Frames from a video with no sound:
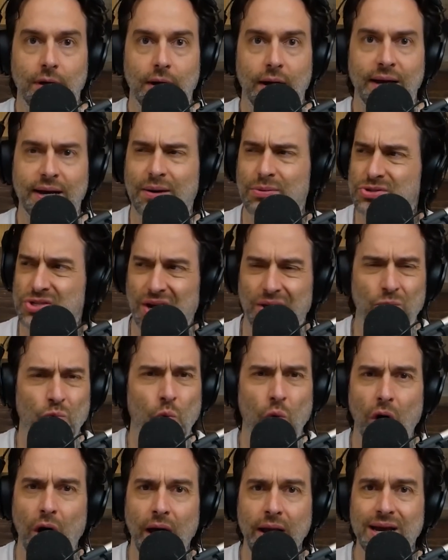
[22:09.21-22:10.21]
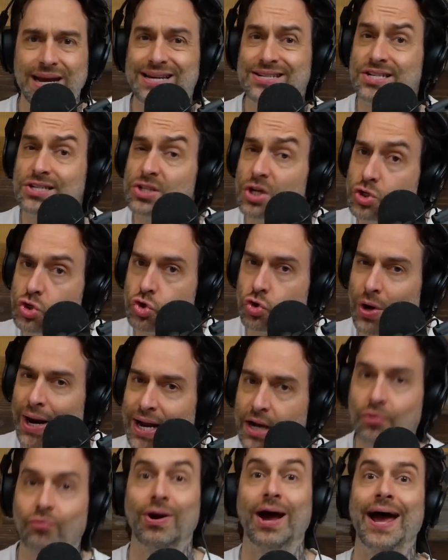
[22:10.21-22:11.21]
And I was like, what? Is this a
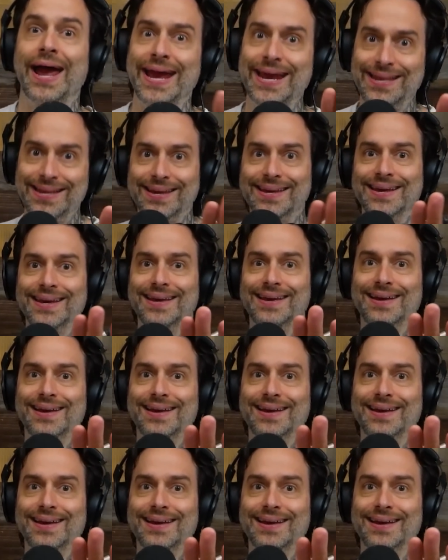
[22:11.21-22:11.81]
trick? Right?